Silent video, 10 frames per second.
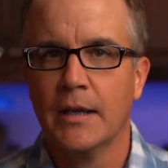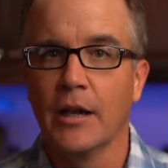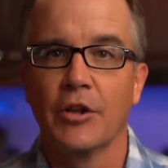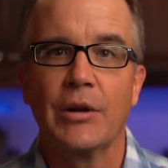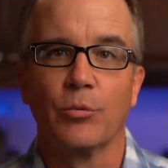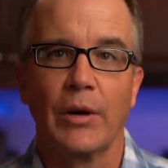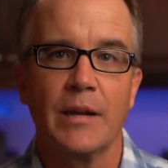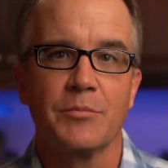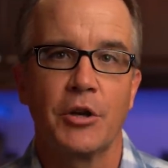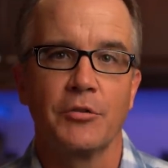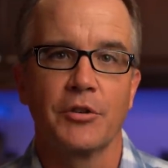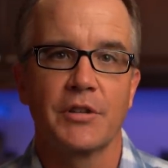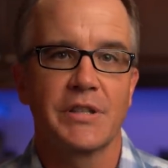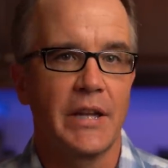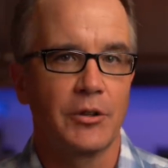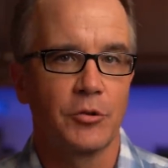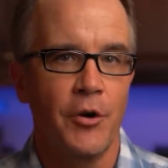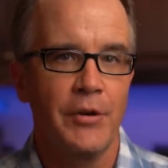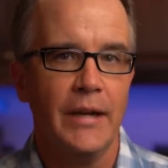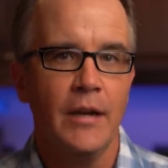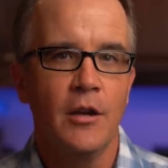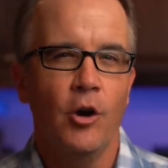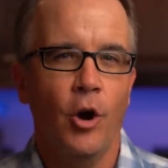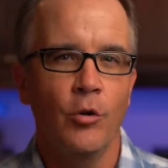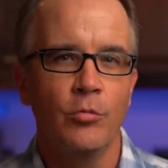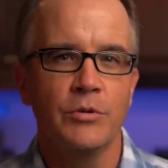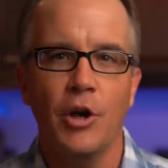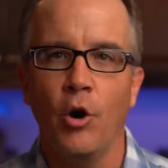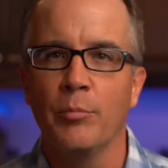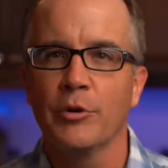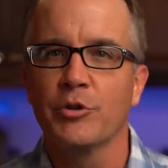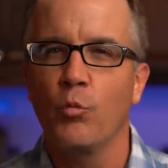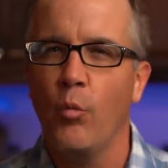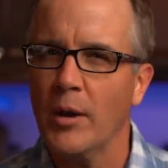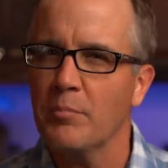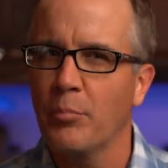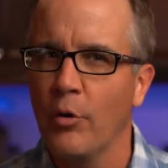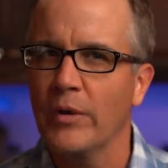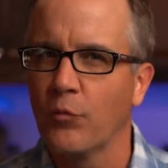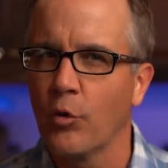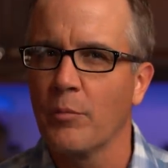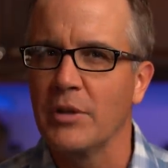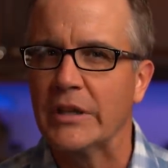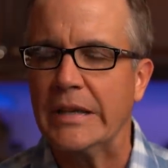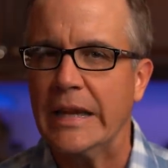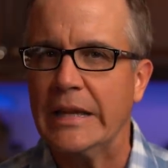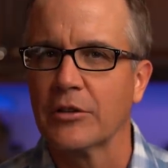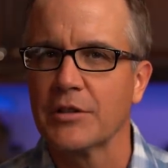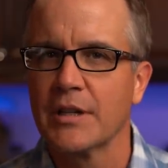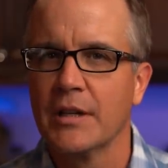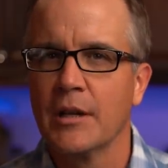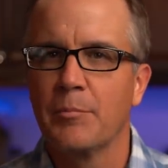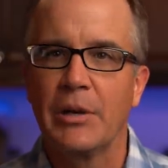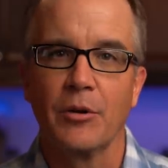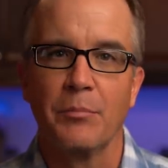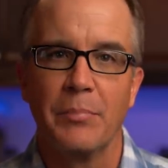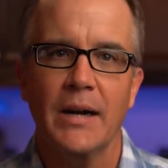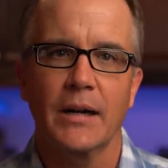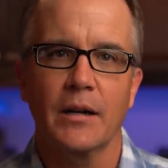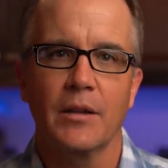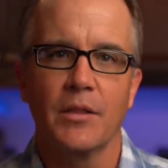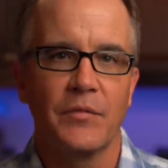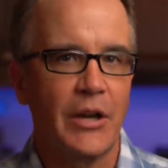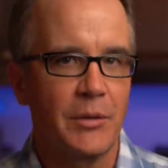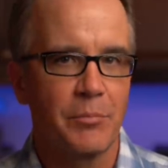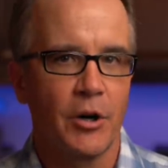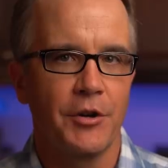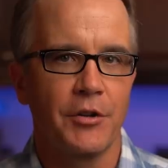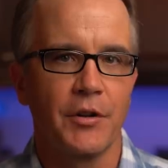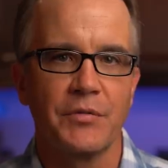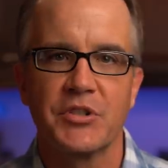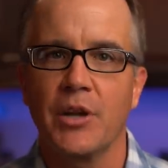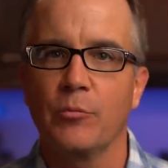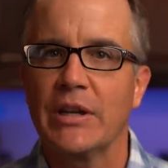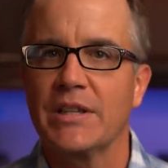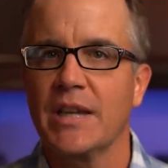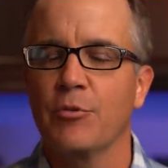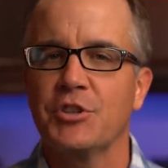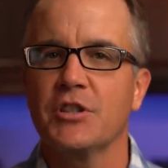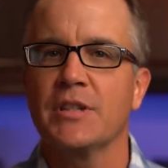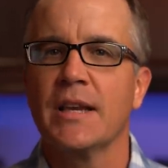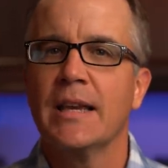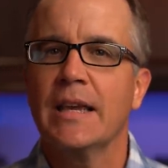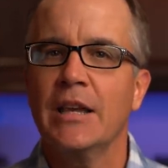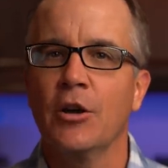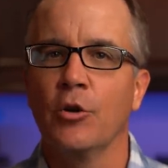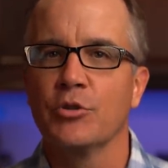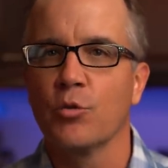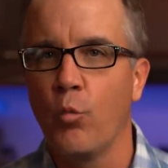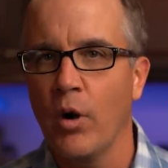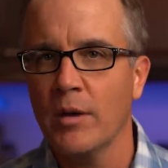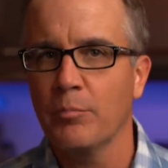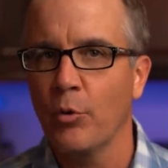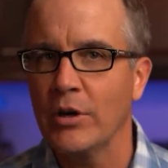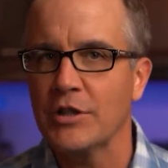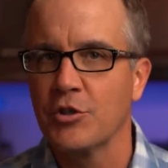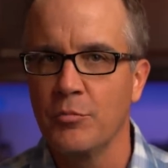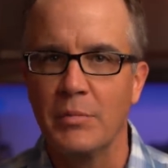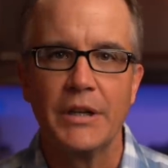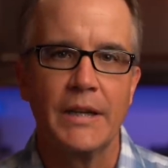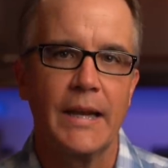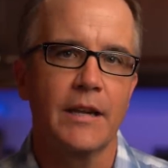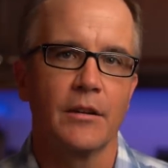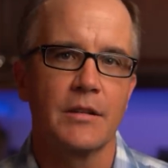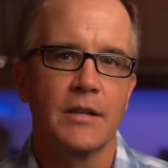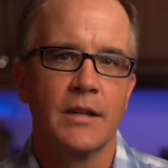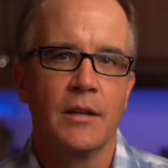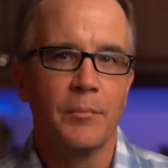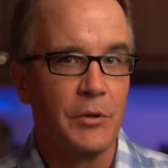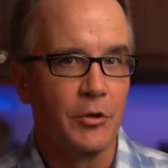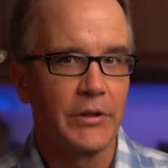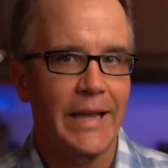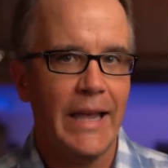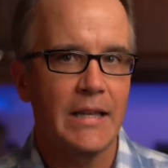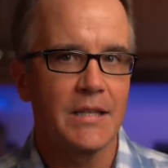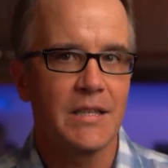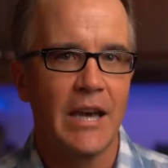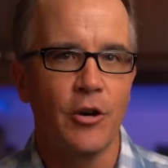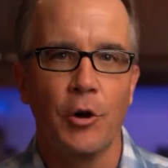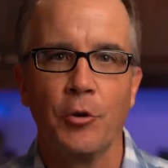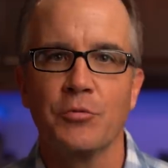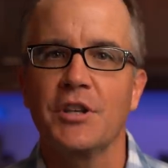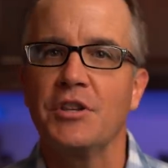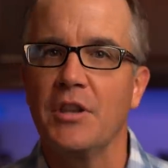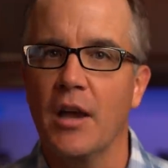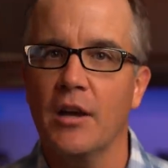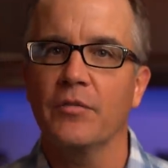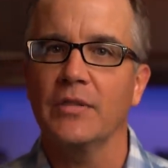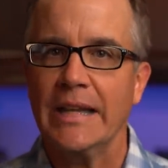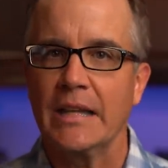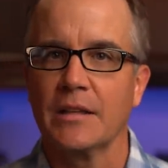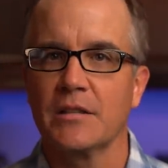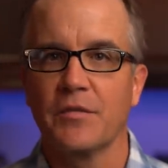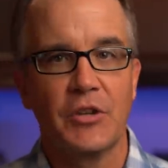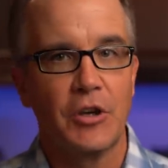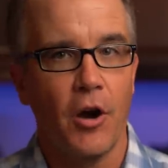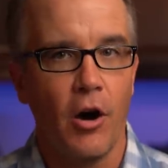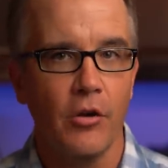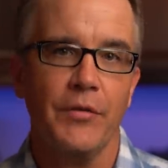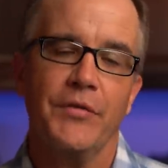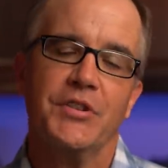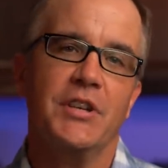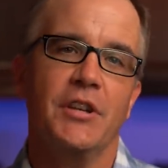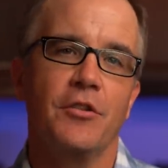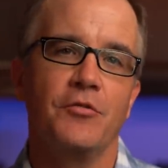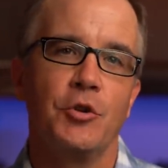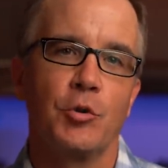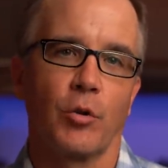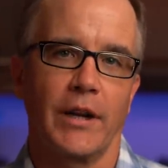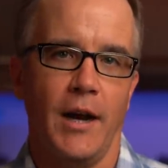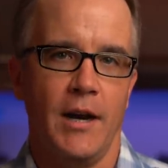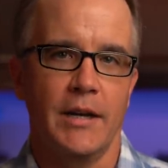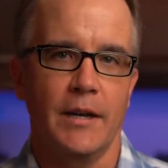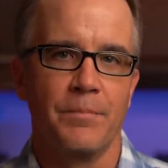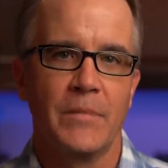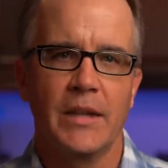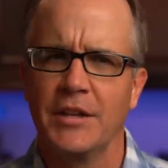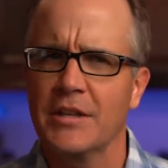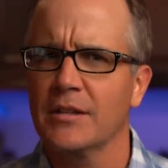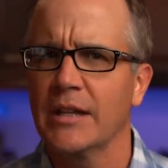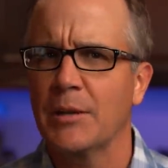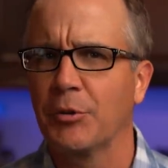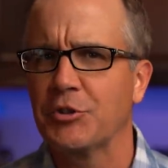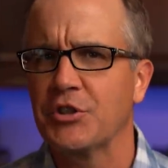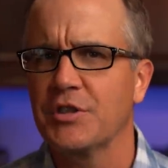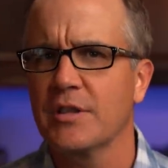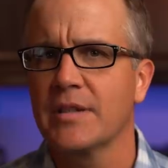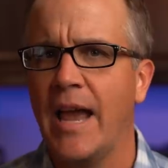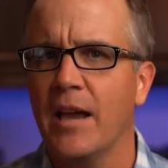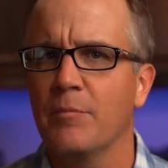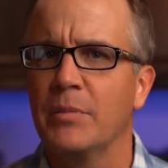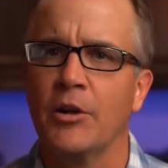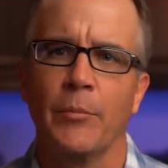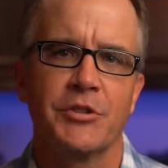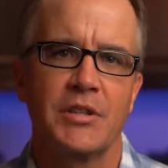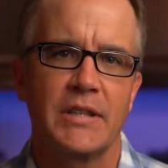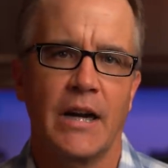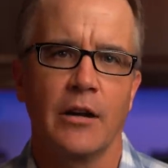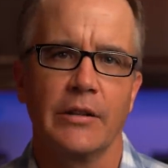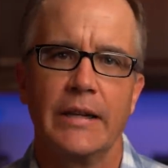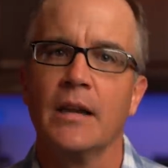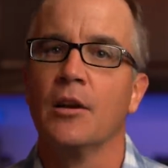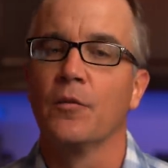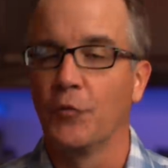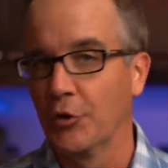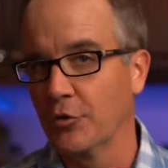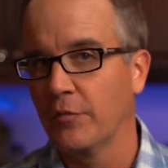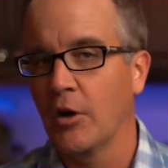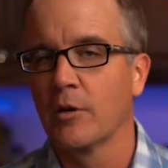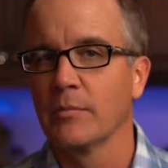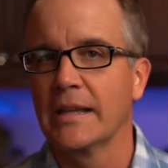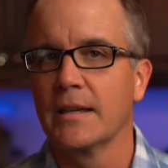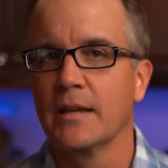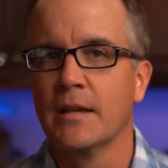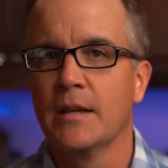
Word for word: LA Rams owner Stan Kroenke owns almost 1.4 million acres. Peter Buck, the founding partner of Subway Sandwiches, he owns 1.2 million acres. Bill Gates now owns enough land to fit all of the city of New York on it, and his land purchases have been almost entirely fertile farmland.